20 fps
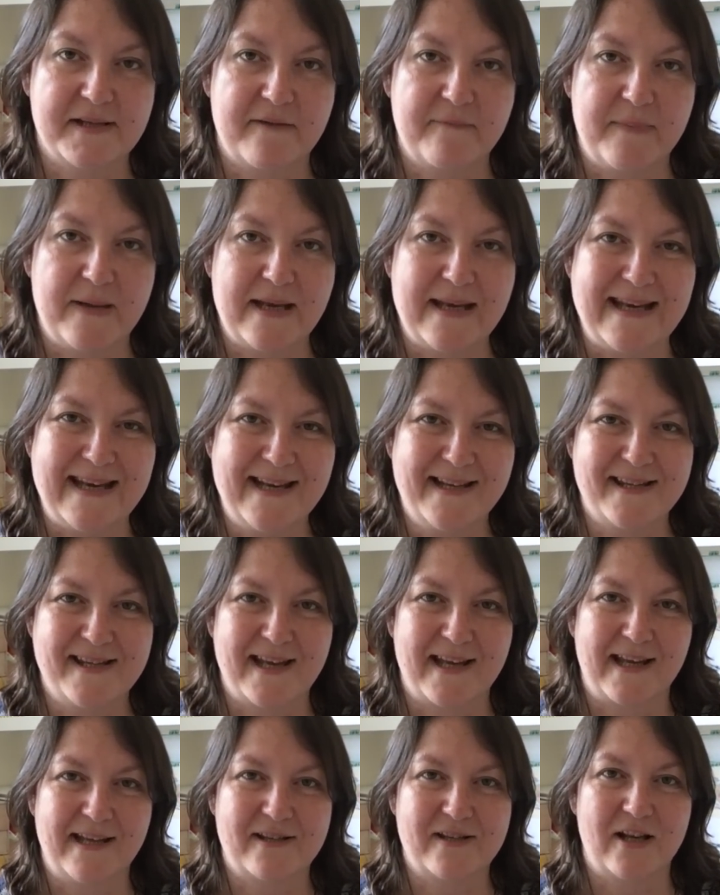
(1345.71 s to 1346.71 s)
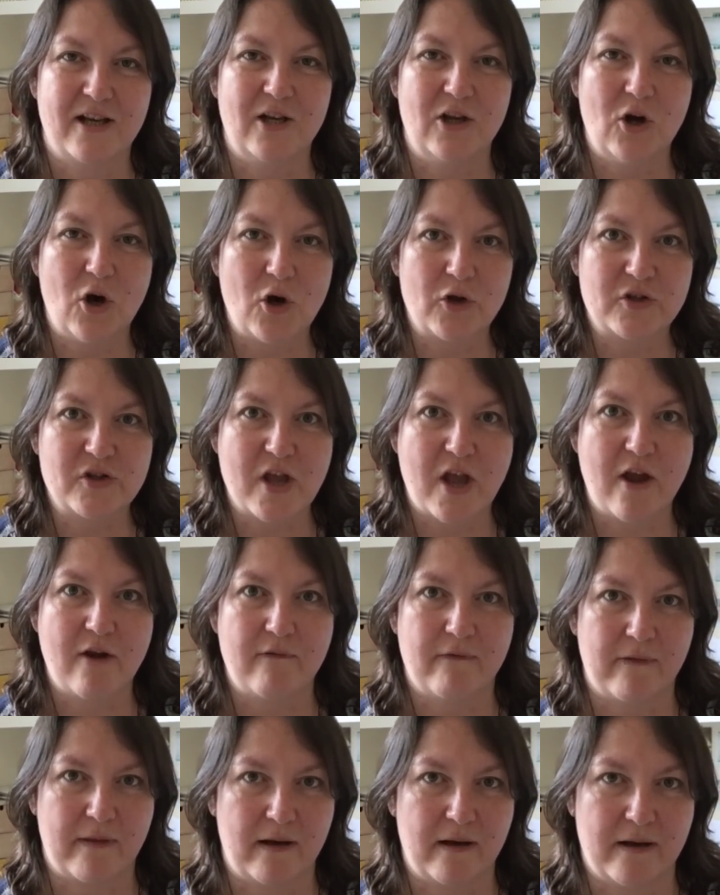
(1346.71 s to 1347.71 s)
I've been knitting it a lot
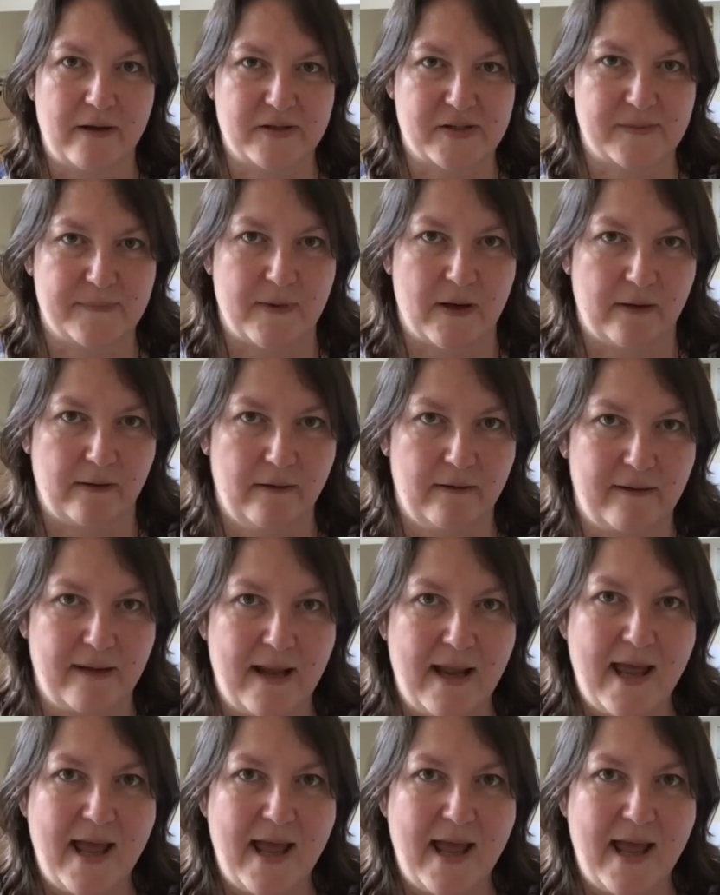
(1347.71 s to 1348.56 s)
over the last month,